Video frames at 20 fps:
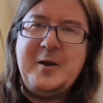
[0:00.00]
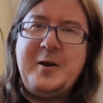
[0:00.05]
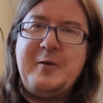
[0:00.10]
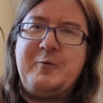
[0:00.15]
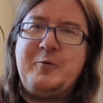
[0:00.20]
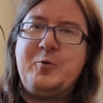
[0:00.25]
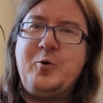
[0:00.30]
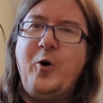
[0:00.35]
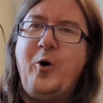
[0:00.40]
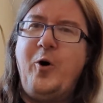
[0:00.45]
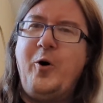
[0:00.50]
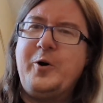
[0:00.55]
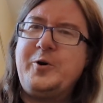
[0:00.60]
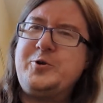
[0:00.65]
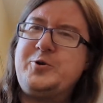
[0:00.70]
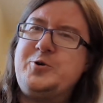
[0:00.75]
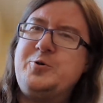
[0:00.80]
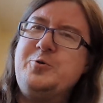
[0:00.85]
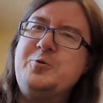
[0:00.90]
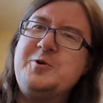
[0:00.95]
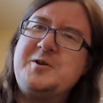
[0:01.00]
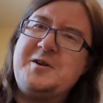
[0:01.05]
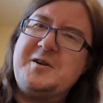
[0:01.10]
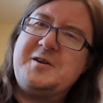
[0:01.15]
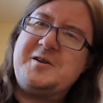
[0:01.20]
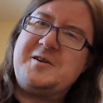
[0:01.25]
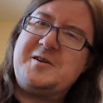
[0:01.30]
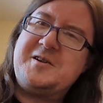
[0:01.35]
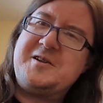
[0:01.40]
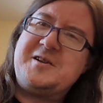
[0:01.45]
If God
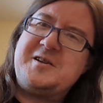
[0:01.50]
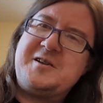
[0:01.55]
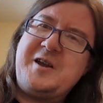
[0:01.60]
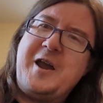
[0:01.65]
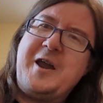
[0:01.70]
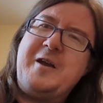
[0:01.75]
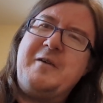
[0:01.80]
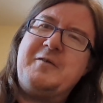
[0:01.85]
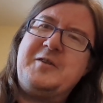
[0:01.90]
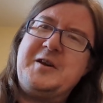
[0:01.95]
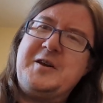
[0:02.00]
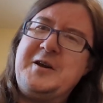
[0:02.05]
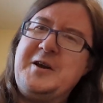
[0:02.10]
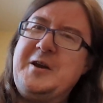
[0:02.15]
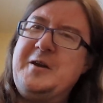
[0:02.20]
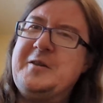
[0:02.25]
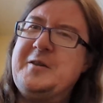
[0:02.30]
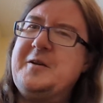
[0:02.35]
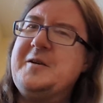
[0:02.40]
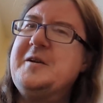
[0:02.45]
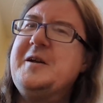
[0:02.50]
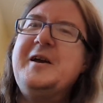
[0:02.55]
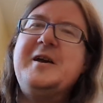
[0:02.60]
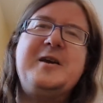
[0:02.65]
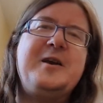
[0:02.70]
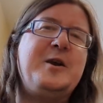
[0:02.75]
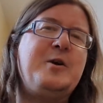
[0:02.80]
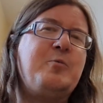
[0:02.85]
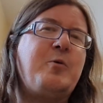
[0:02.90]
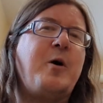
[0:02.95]
chooses to save the heathen,
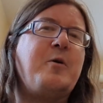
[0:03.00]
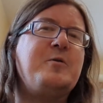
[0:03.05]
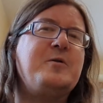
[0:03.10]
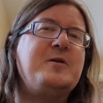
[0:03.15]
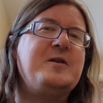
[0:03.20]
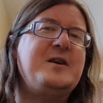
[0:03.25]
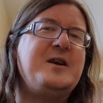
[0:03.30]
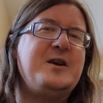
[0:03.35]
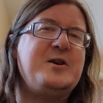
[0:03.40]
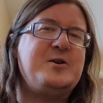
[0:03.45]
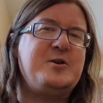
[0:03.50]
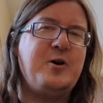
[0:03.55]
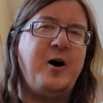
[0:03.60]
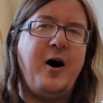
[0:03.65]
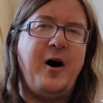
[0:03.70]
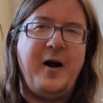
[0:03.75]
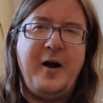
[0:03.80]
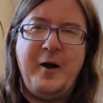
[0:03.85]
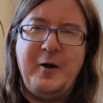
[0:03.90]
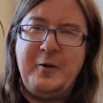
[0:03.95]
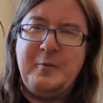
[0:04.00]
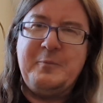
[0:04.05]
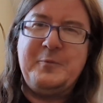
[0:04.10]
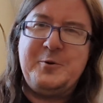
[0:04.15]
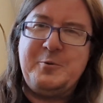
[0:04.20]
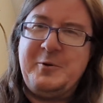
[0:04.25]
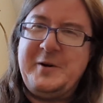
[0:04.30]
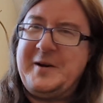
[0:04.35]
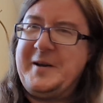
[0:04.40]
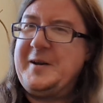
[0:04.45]
he won't need your
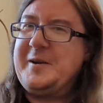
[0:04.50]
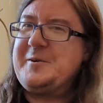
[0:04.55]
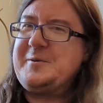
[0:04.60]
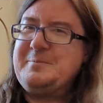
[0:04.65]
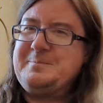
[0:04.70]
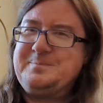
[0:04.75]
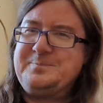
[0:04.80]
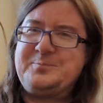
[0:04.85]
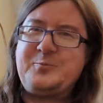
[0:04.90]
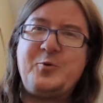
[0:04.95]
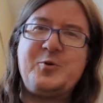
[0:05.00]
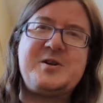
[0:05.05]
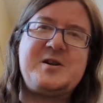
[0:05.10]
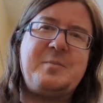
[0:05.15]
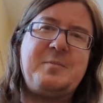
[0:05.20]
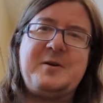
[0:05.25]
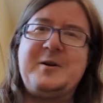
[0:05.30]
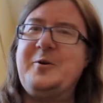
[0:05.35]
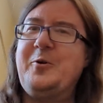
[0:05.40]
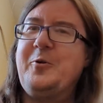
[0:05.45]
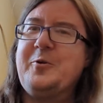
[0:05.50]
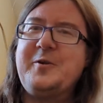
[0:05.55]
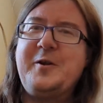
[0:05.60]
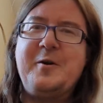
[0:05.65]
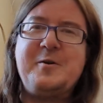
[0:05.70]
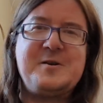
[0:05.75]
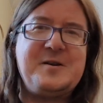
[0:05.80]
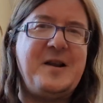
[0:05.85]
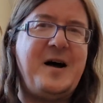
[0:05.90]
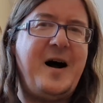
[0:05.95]
help doing it," or something along
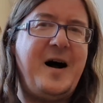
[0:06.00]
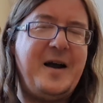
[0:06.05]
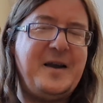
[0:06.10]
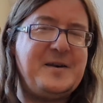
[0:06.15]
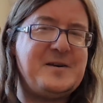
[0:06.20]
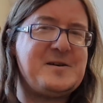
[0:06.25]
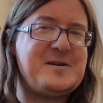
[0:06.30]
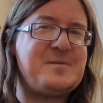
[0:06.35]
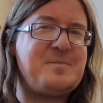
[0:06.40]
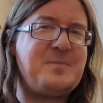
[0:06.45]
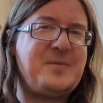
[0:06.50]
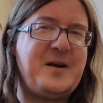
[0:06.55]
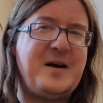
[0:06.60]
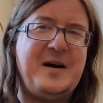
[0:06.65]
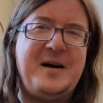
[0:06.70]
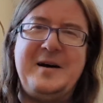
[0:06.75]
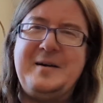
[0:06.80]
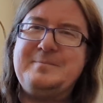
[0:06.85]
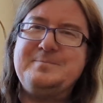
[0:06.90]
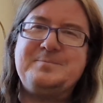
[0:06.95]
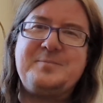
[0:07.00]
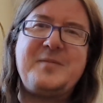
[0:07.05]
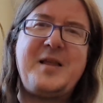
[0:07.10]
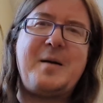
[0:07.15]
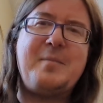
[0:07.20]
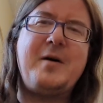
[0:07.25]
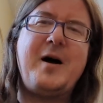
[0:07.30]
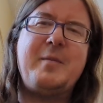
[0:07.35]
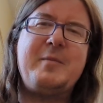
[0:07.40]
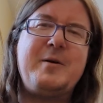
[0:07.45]
those lines.
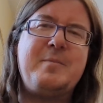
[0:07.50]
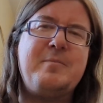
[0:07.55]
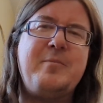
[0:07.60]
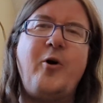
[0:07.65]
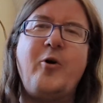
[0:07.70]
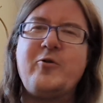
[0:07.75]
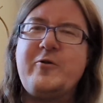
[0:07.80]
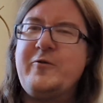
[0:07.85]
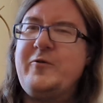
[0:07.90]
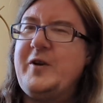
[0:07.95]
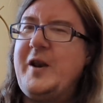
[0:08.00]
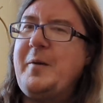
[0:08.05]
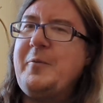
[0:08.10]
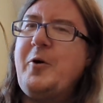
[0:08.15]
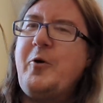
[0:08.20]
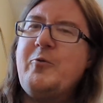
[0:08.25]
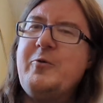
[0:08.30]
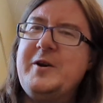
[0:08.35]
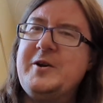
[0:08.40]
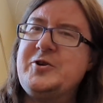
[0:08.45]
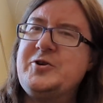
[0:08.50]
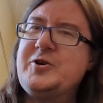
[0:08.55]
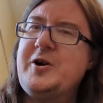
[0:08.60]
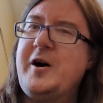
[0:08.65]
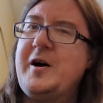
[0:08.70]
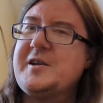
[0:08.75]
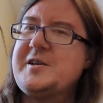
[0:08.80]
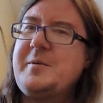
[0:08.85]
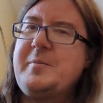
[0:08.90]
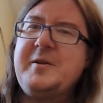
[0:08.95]
That might be apocryphal, I'm not really
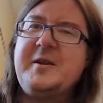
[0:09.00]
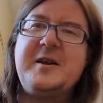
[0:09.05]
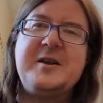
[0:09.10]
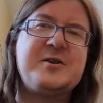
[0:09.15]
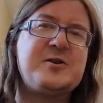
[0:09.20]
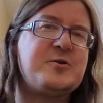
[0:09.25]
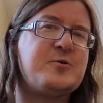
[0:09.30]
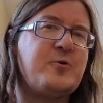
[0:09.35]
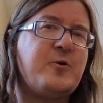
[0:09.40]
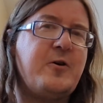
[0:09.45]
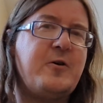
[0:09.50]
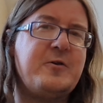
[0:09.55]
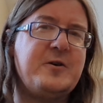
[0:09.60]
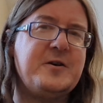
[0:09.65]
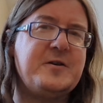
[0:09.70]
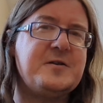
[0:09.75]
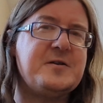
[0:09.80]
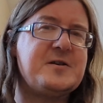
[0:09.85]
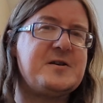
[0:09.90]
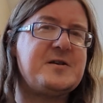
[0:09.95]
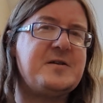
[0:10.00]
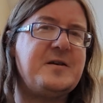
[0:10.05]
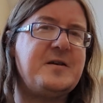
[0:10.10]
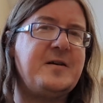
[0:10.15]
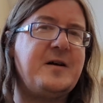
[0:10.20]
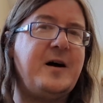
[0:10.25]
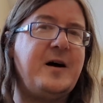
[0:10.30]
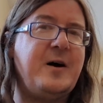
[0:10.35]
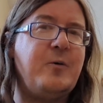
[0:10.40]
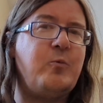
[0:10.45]
sure. Some of the historians
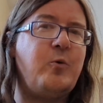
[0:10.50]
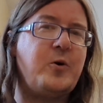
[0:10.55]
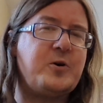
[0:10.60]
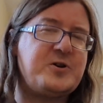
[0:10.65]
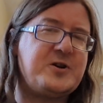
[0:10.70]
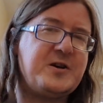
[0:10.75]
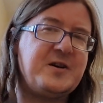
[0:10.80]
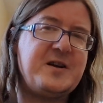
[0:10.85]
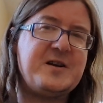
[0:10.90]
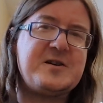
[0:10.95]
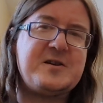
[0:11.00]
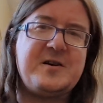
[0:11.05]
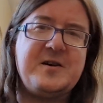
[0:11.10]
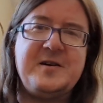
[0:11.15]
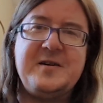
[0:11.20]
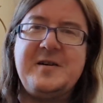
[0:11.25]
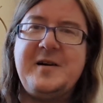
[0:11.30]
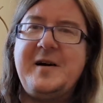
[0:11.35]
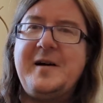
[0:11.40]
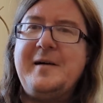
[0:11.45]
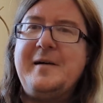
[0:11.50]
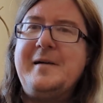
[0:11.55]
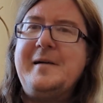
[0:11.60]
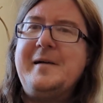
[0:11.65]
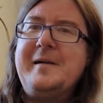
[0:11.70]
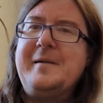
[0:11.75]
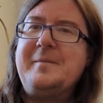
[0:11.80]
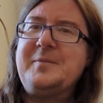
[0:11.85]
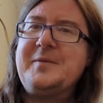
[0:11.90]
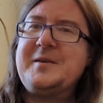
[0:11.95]
watching this can
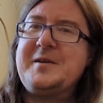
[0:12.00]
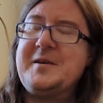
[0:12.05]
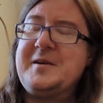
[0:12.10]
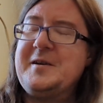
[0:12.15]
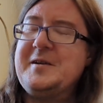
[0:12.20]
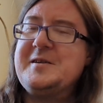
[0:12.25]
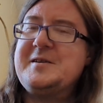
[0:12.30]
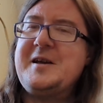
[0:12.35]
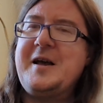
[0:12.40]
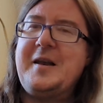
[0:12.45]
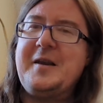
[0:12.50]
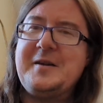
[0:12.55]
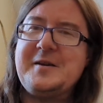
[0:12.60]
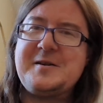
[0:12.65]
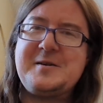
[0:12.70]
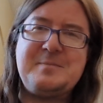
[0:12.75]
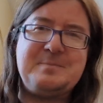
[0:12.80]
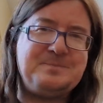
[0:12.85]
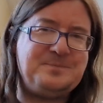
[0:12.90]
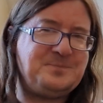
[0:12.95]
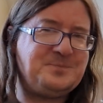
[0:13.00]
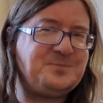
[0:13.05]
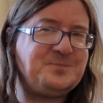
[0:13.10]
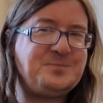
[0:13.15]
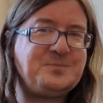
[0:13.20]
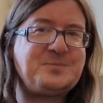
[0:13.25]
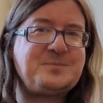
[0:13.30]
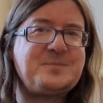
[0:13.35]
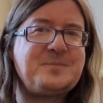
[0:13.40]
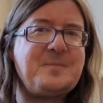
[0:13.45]
tell us.
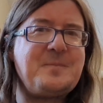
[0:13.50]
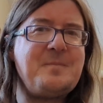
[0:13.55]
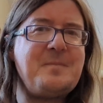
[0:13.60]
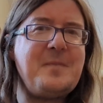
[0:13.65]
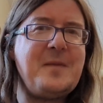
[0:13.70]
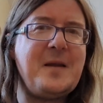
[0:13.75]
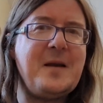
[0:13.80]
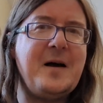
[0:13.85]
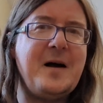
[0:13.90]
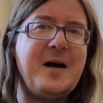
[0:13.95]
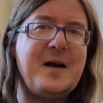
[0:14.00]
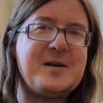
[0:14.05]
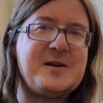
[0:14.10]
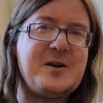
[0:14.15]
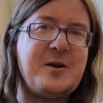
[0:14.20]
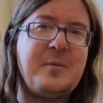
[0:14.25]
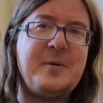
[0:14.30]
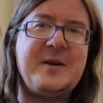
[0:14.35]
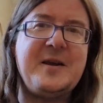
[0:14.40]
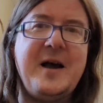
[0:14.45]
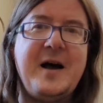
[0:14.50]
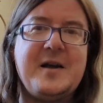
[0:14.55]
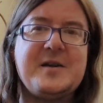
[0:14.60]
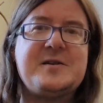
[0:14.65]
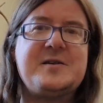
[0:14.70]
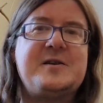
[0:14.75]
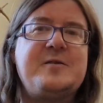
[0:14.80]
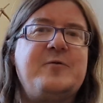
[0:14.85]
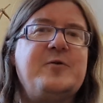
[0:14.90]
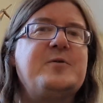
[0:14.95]
But
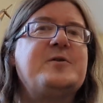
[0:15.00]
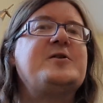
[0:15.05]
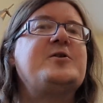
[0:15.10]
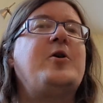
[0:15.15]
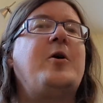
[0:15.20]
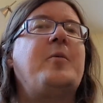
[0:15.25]
yes, different